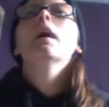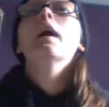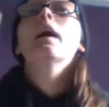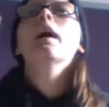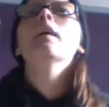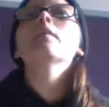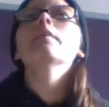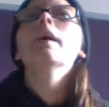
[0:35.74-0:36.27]

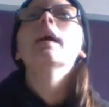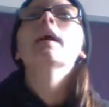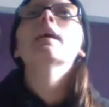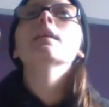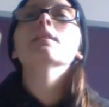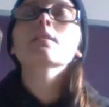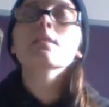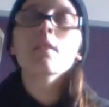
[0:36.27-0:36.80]
have
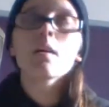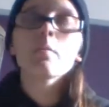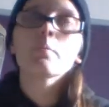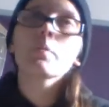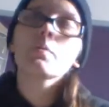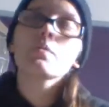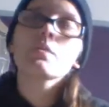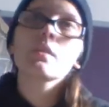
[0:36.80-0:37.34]
a
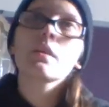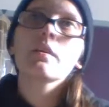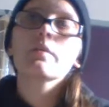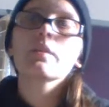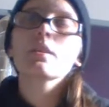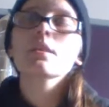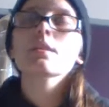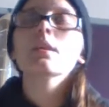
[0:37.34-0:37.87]
sample
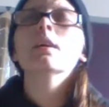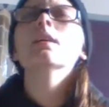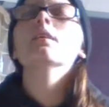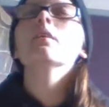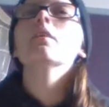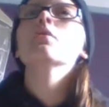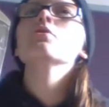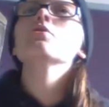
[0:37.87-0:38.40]
service. It
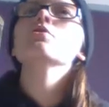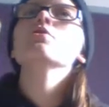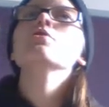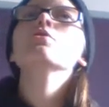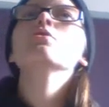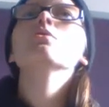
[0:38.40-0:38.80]
costs